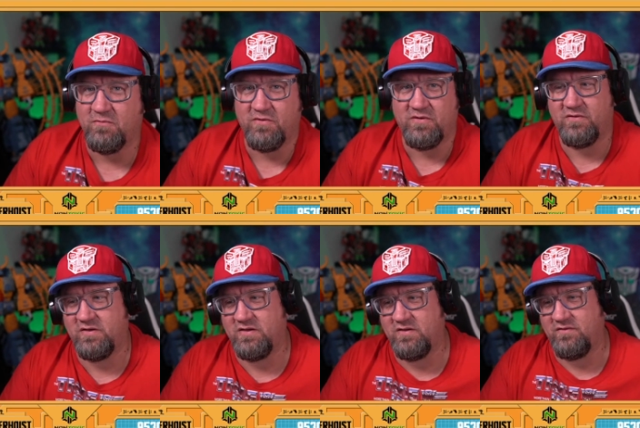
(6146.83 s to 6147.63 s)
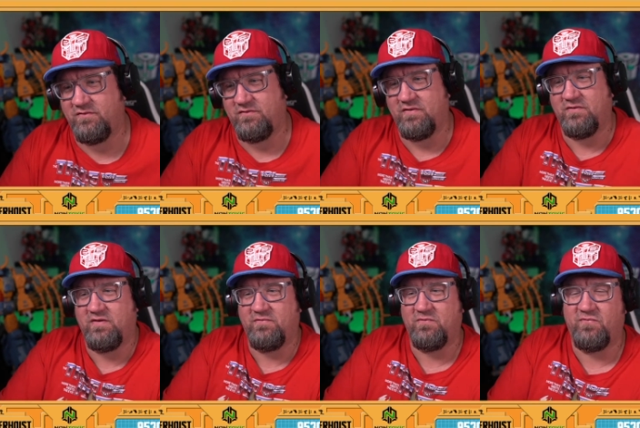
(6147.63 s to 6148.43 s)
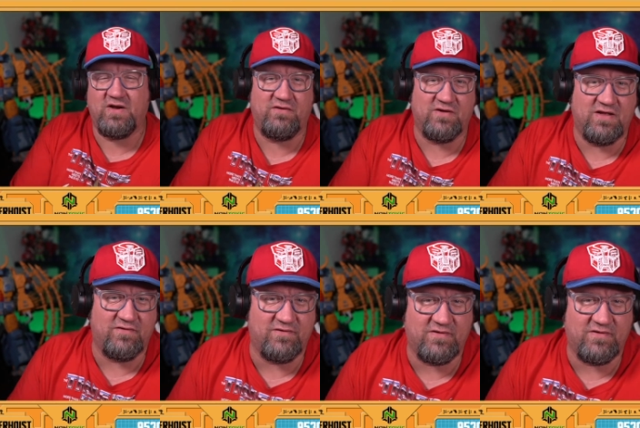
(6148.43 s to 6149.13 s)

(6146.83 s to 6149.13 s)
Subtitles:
where they're different franchises.